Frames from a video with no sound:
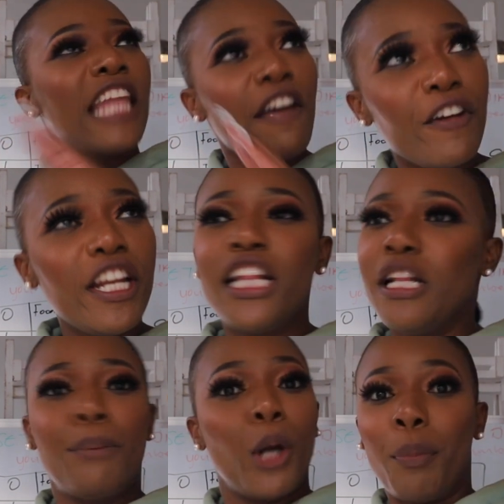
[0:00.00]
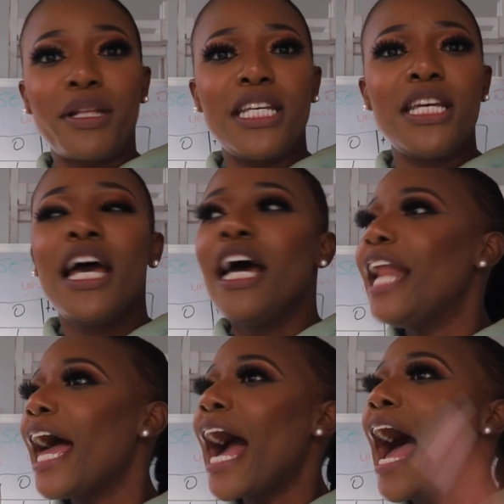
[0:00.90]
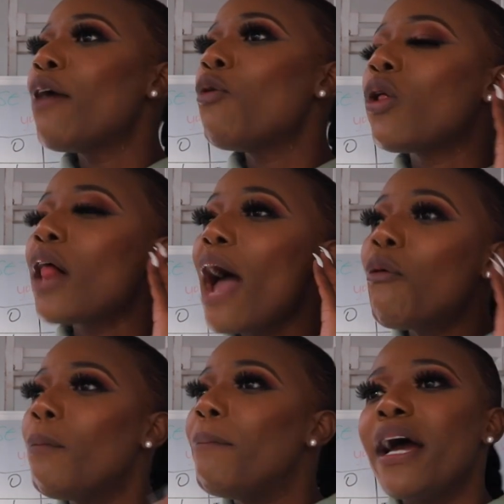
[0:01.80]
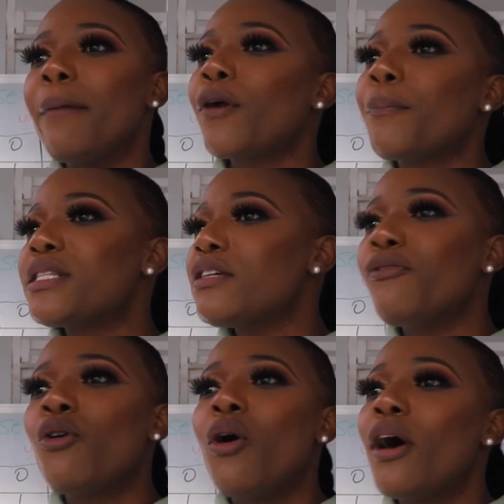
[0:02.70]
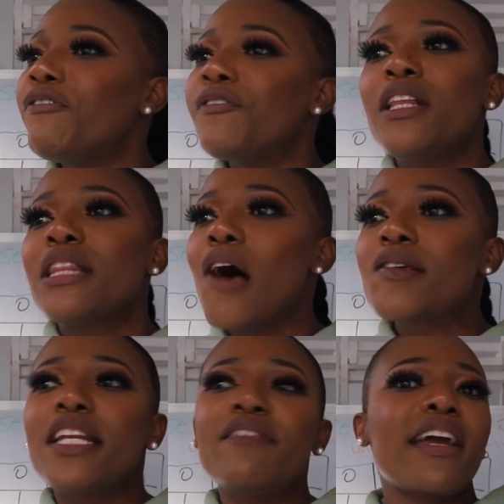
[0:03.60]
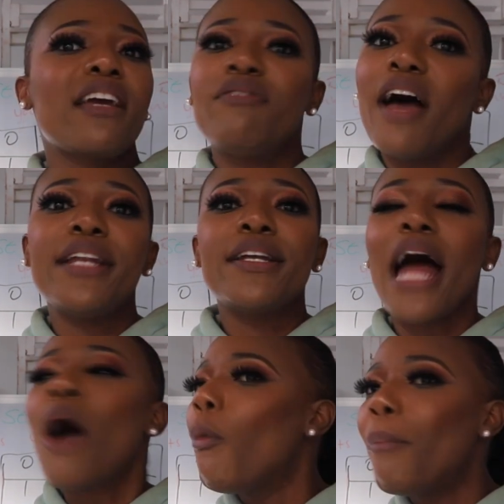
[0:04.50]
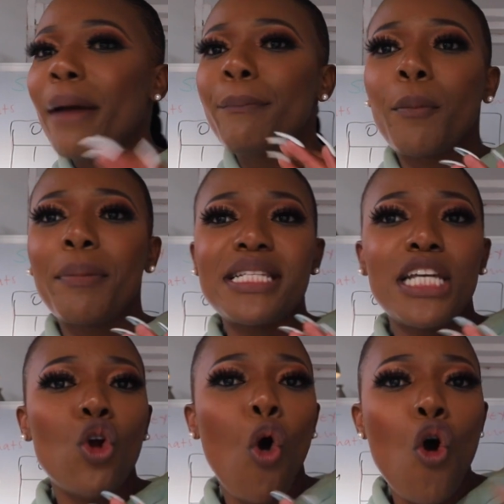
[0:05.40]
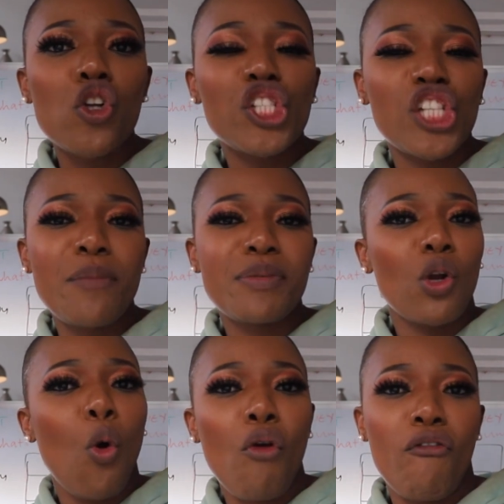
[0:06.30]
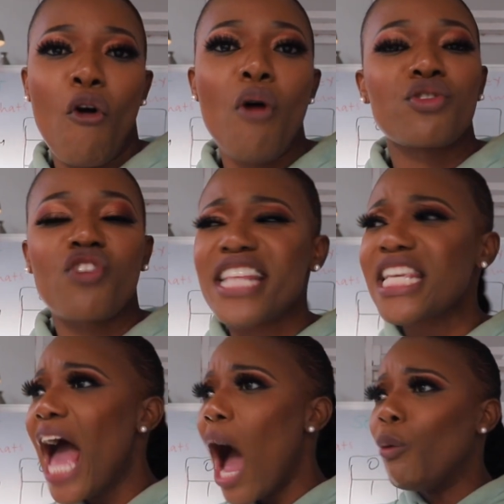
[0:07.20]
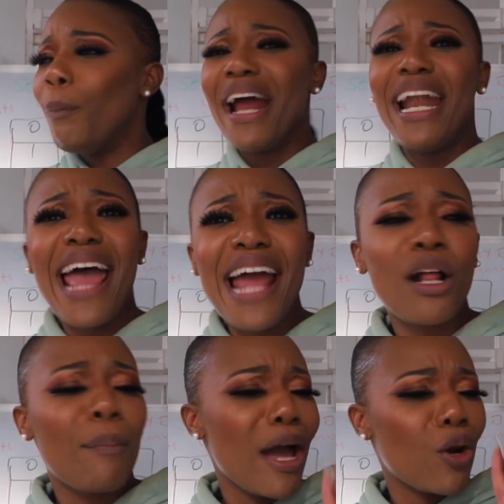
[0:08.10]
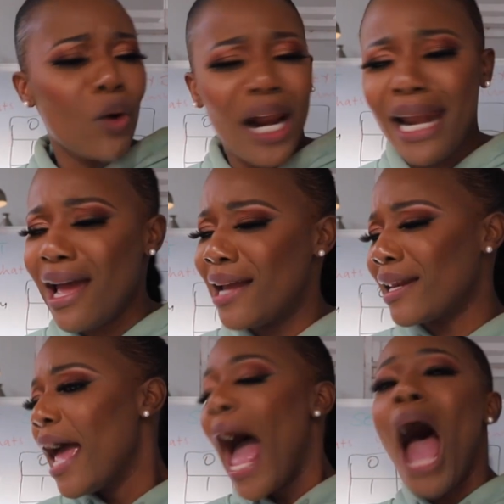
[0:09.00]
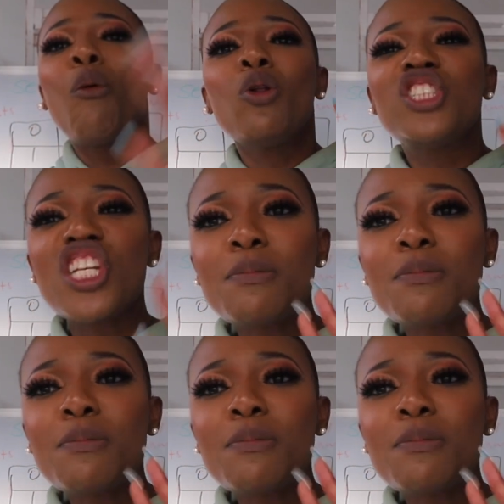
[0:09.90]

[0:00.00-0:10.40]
definitely property. Like, I will buy a property for 50,000 if I can find it. I will buy property in all shapes and all forms, right? I will buy land, I'll buy rural land. I will